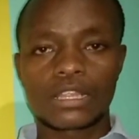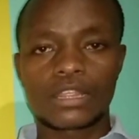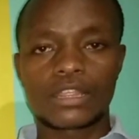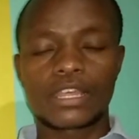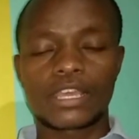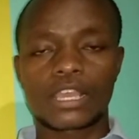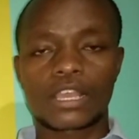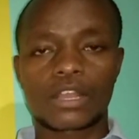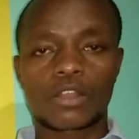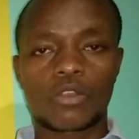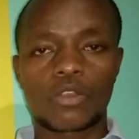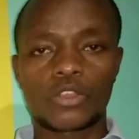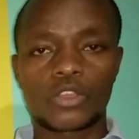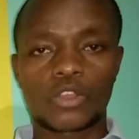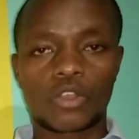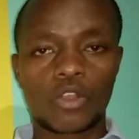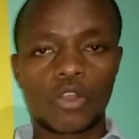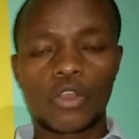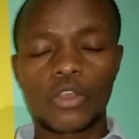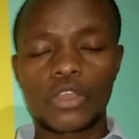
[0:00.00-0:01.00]
the
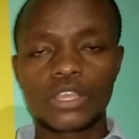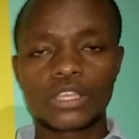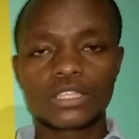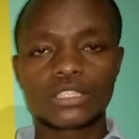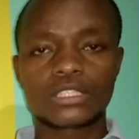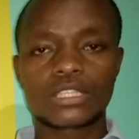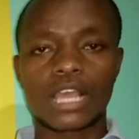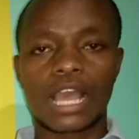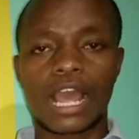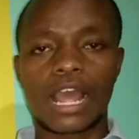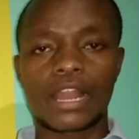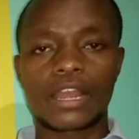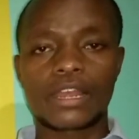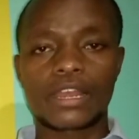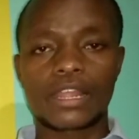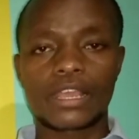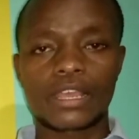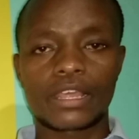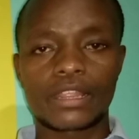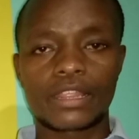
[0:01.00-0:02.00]
Khois and
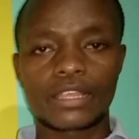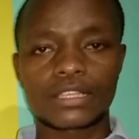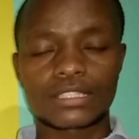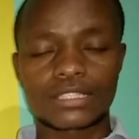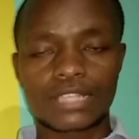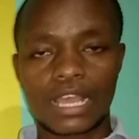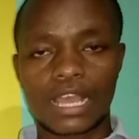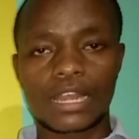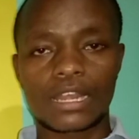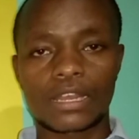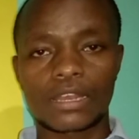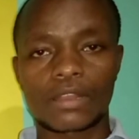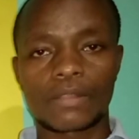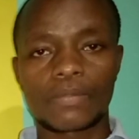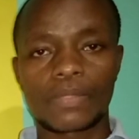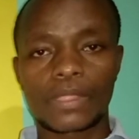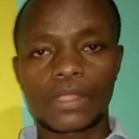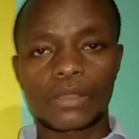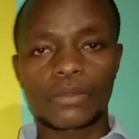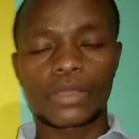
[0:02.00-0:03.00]
the San,
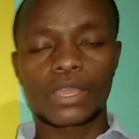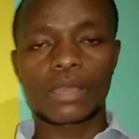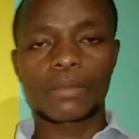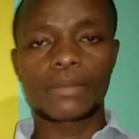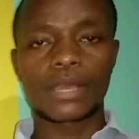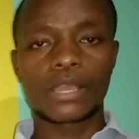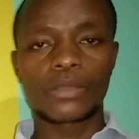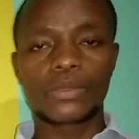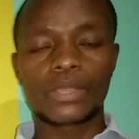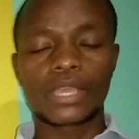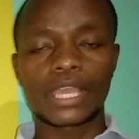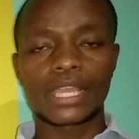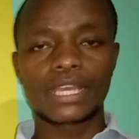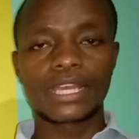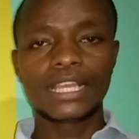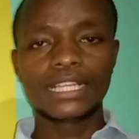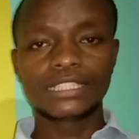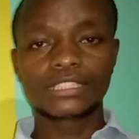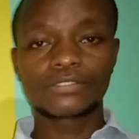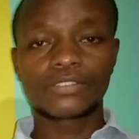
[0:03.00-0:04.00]
whereby we
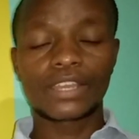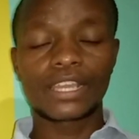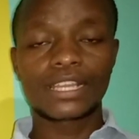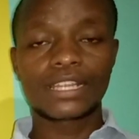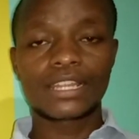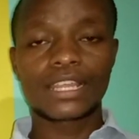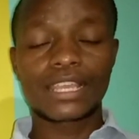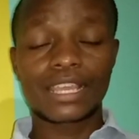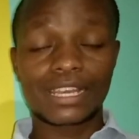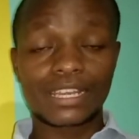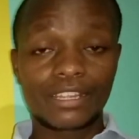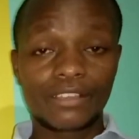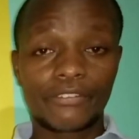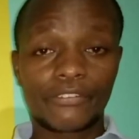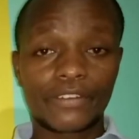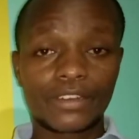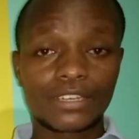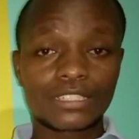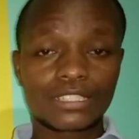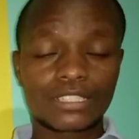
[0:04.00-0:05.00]
identified their
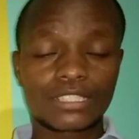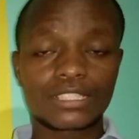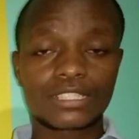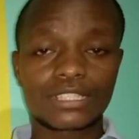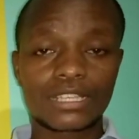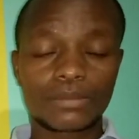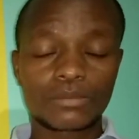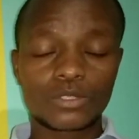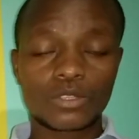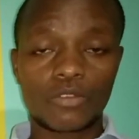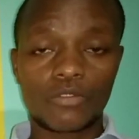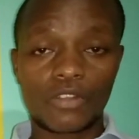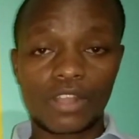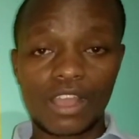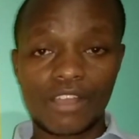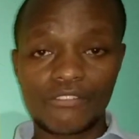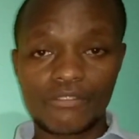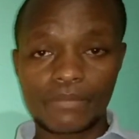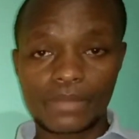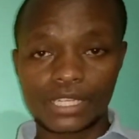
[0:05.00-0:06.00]
different systems of
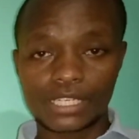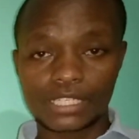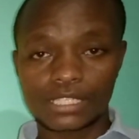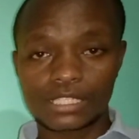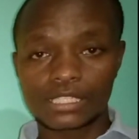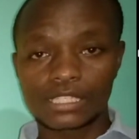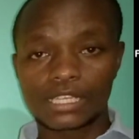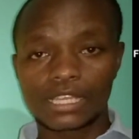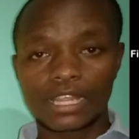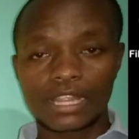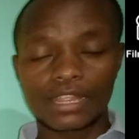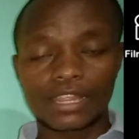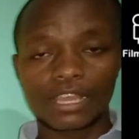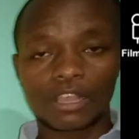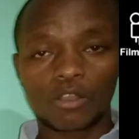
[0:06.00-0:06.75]
government. The